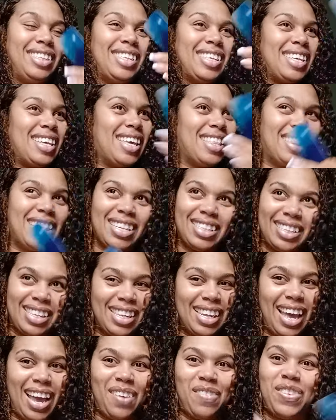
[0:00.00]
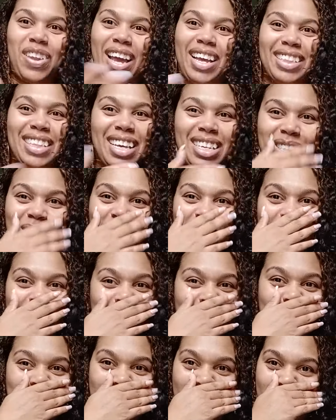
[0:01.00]
to get this in life like that's what
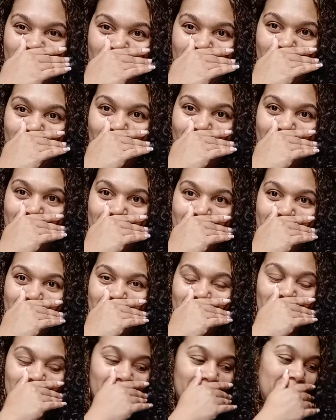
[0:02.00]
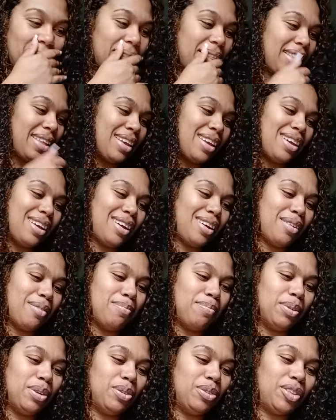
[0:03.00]
you all.
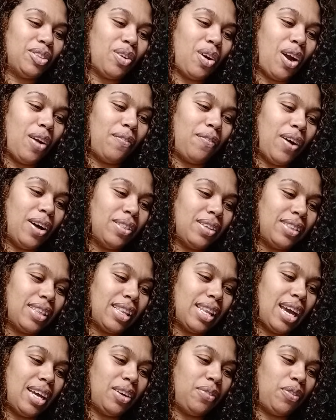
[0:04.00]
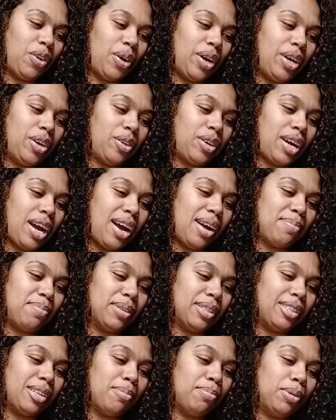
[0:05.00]
blue star follow the light of your inner
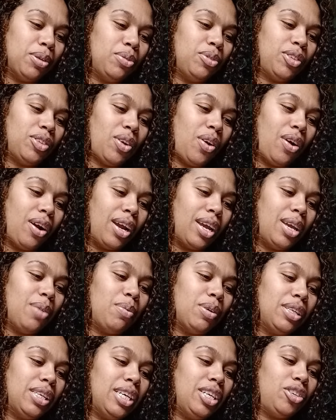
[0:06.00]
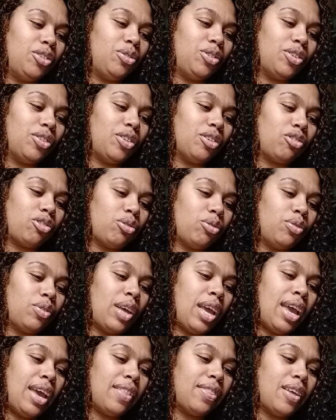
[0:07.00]
compass the blue star it will lead you to the truth
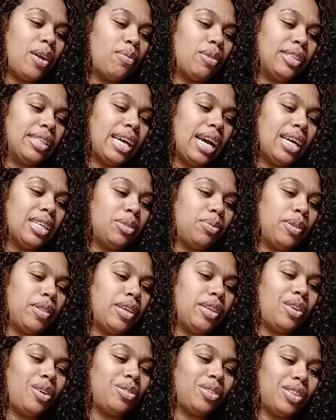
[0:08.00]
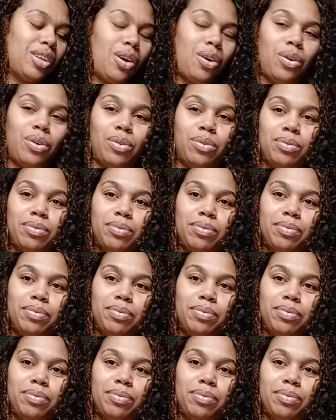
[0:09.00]
that resides within your soul